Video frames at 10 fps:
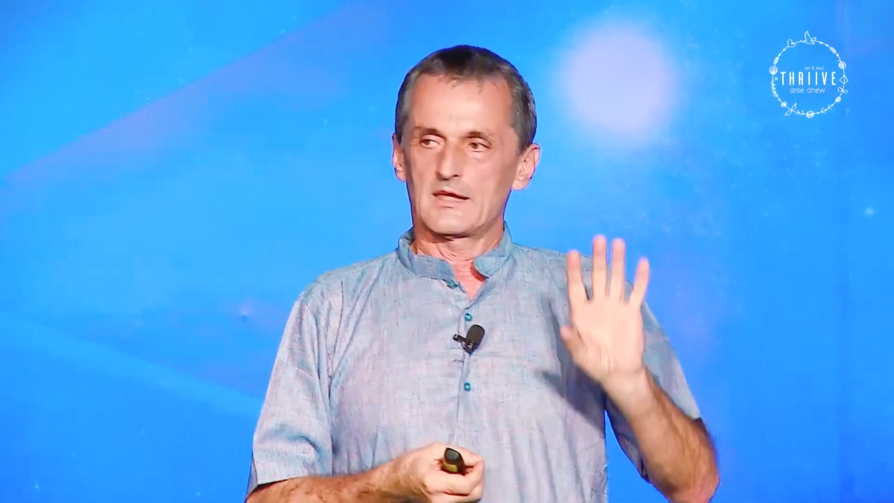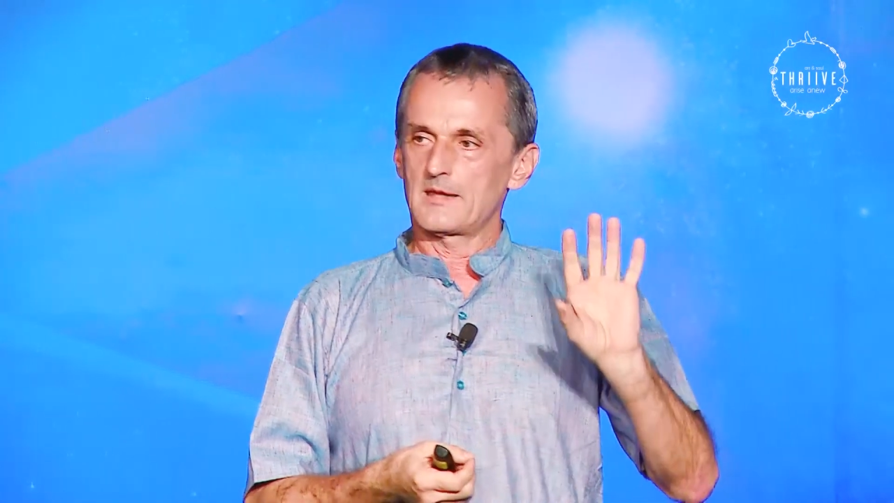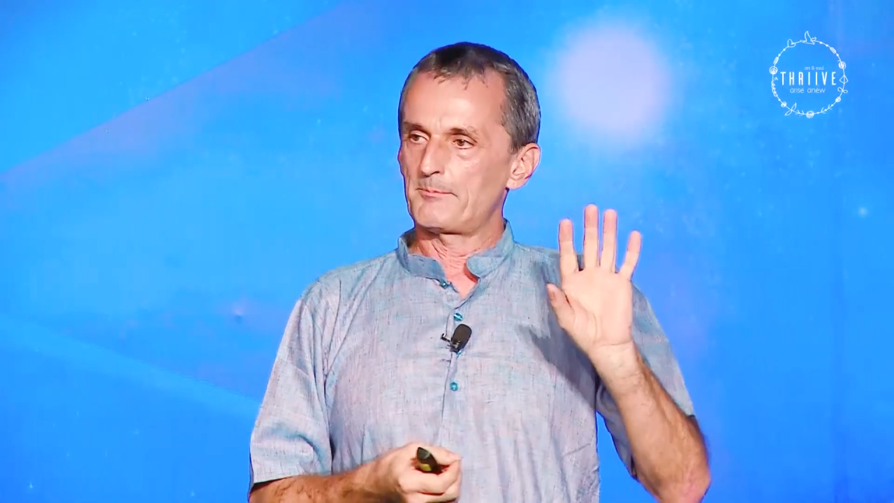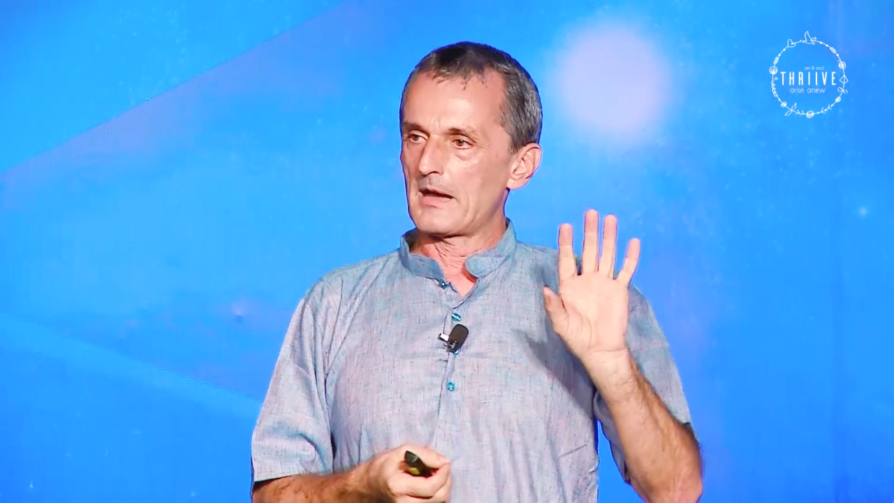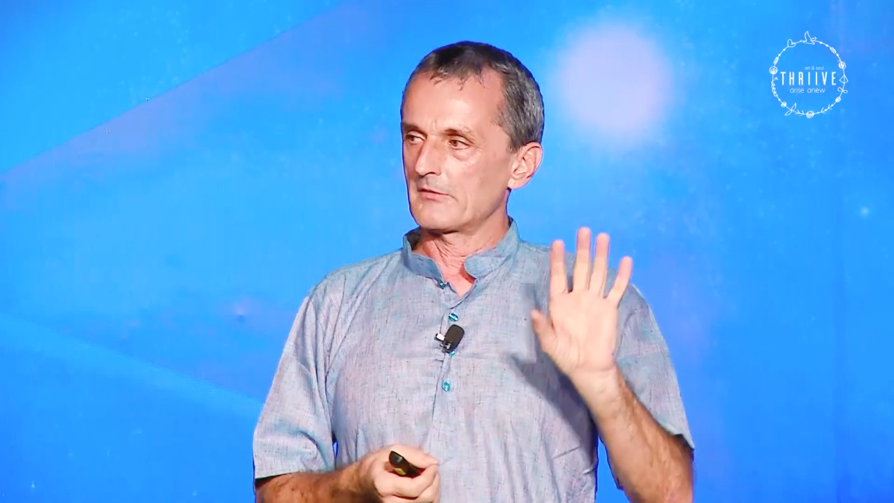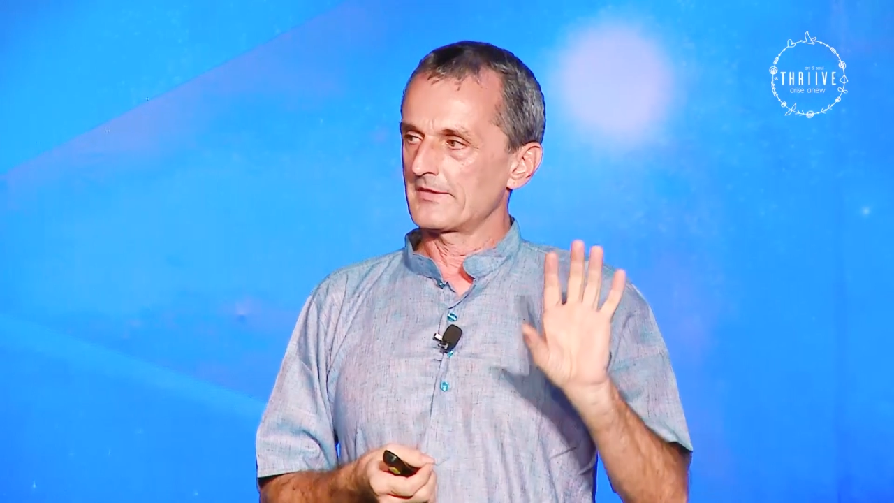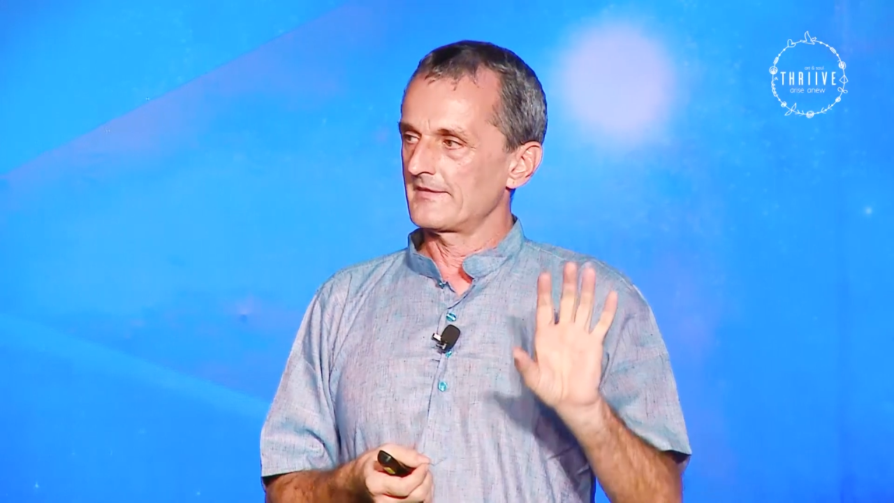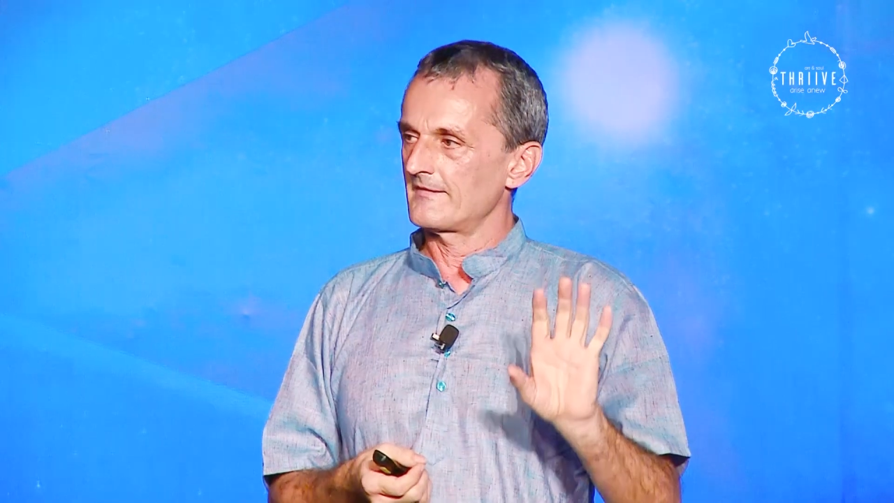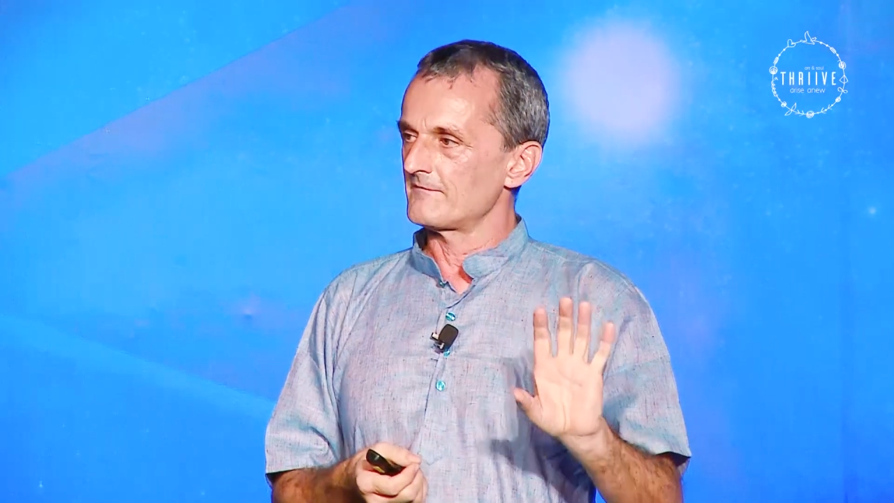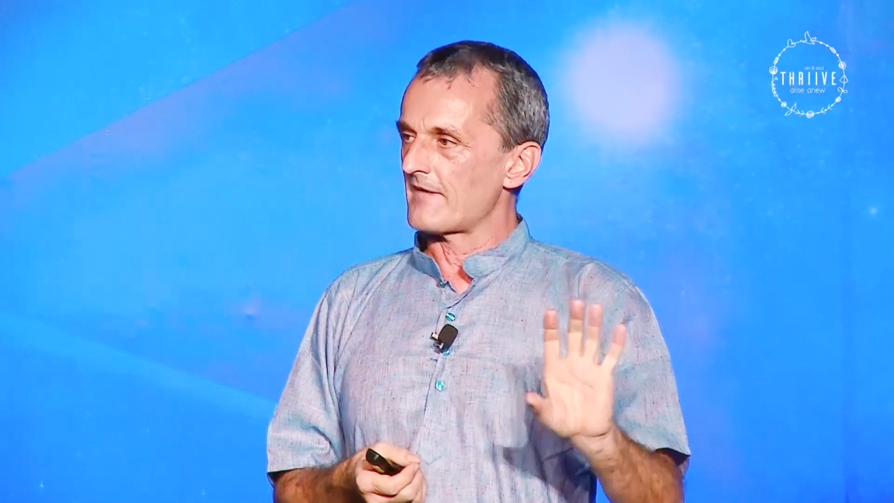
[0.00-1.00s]
about an
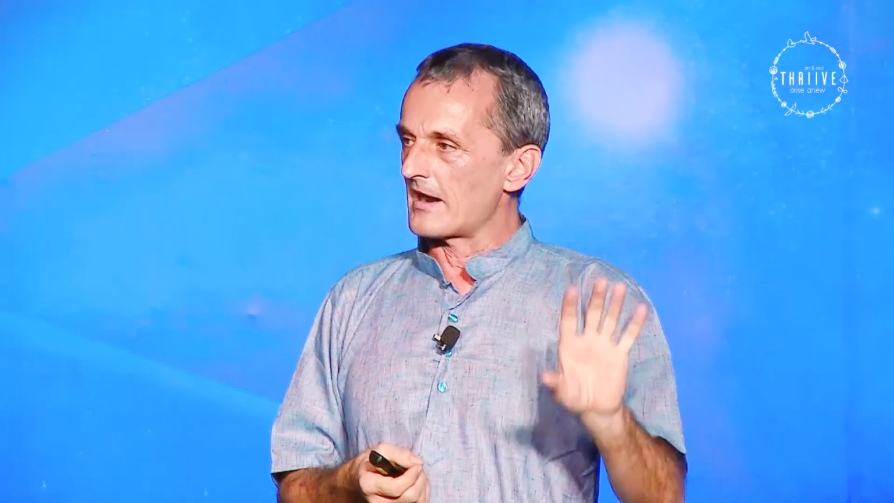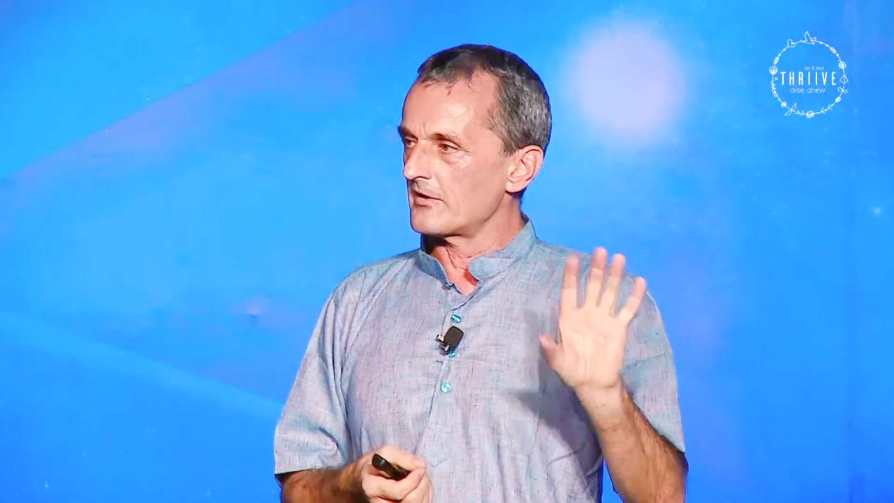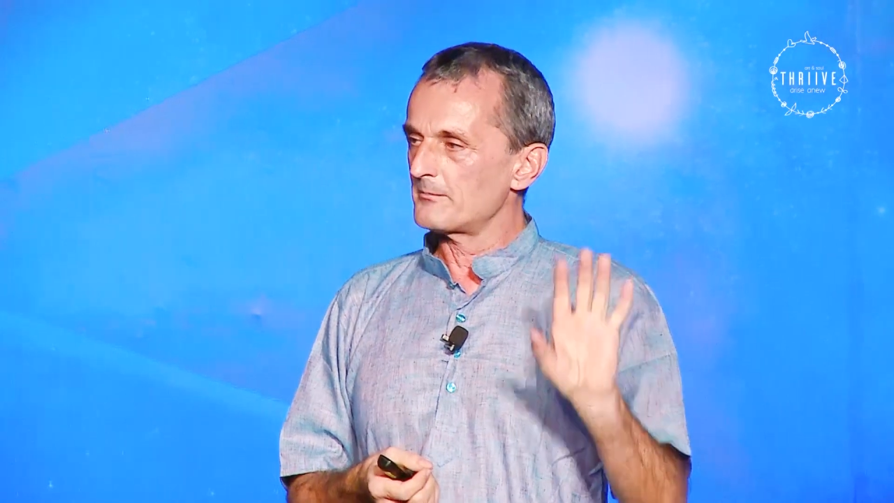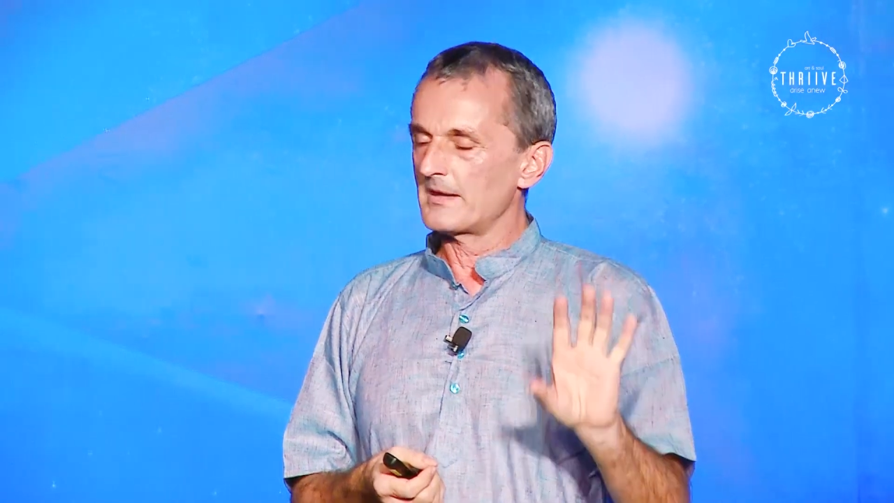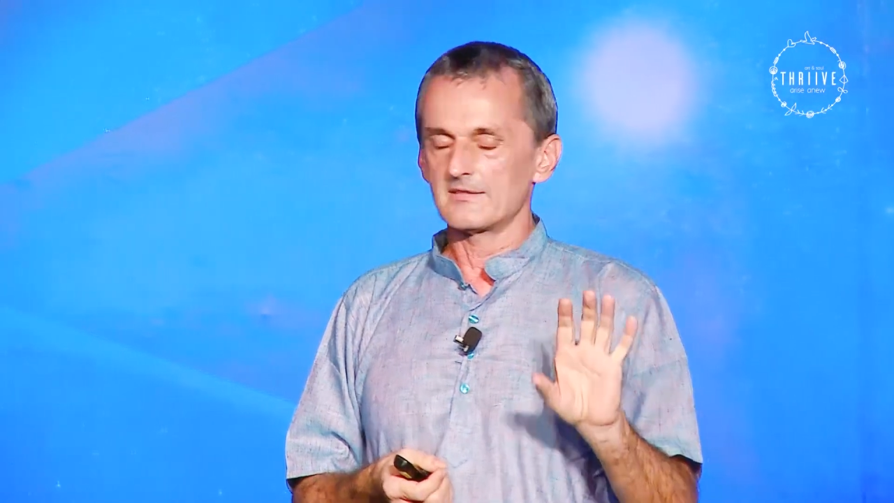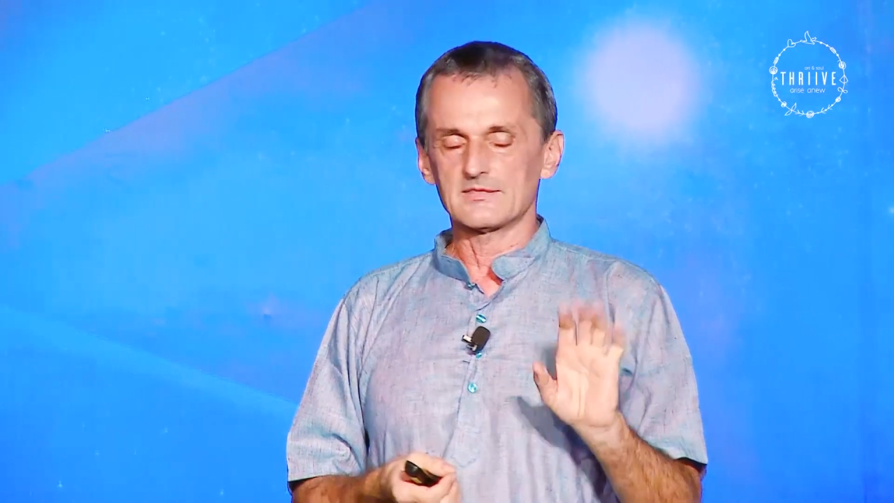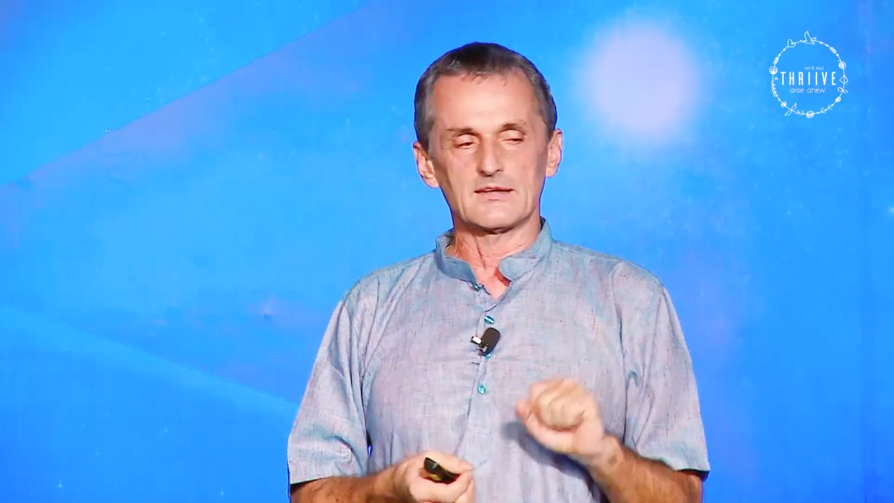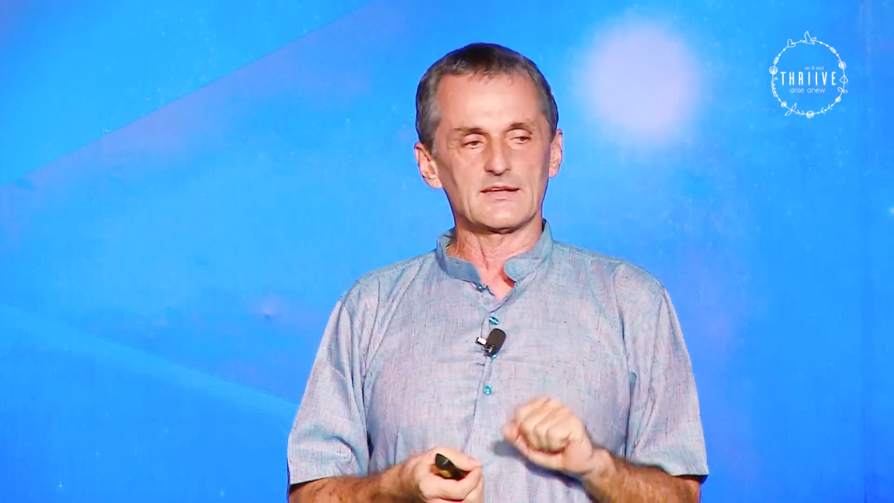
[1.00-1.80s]
environment